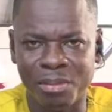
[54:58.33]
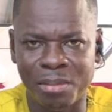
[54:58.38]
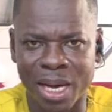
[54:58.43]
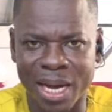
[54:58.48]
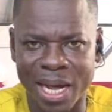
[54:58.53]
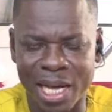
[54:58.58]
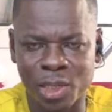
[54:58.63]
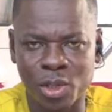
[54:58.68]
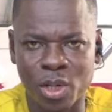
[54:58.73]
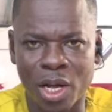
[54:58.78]

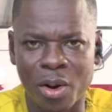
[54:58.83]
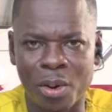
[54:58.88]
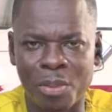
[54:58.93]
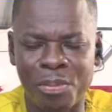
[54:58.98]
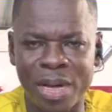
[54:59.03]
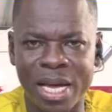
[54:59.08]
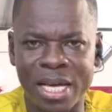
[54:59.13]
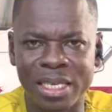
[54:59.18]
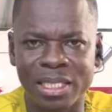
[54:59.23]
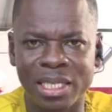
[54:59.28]
My catcher
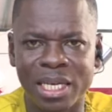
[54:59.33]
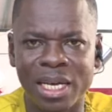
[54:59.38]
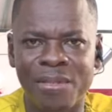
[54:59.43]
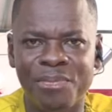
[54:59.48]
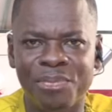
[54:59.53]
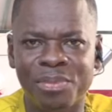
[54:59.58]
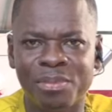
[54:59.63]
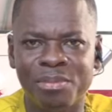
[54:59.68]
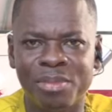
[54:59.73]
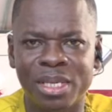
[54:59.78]
no pay
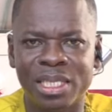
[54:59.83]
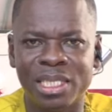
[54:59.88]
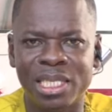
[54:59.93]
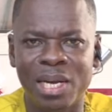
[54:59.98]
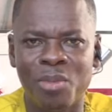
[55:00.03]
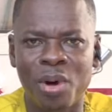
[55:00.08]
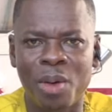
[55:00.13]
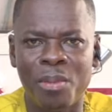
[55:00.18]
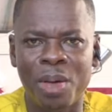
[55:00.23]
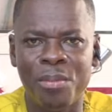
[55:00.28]
said,
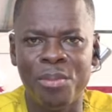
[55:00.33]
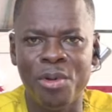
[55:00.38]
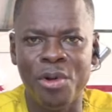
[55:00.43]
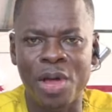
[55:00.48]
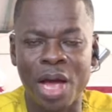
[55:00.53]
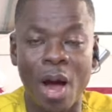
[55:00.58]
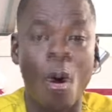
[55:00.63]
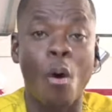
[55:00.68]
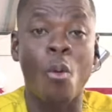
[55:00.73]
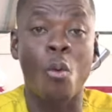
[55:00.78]
Metsema, my
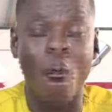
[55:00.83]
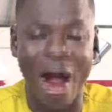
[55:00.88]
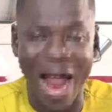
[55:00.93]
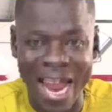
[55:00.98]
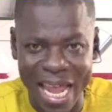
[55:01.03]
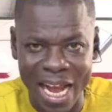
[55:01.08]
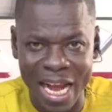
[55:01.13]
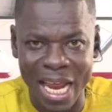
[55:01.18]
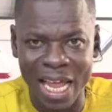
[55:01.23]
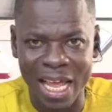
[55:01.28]
minia or
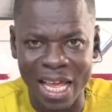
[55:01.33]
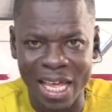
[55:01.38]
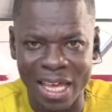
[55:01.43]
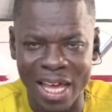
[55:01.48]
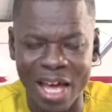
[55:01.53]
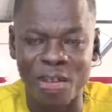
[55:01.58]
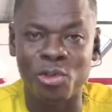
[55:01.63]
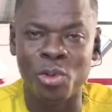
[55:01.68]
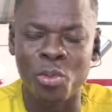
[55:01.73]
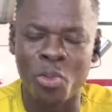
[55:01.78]
wahine,
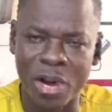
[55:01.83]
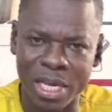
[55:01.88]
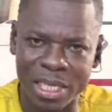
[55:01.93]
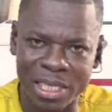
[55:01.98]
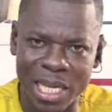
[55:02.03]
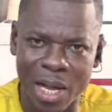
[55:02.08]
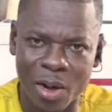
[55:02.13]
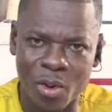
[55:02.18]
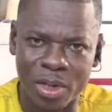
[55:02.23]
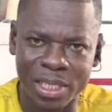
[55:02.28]
and she were
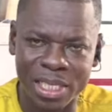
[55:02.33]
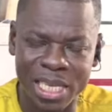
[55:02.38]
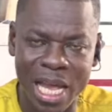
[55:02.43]
siaco.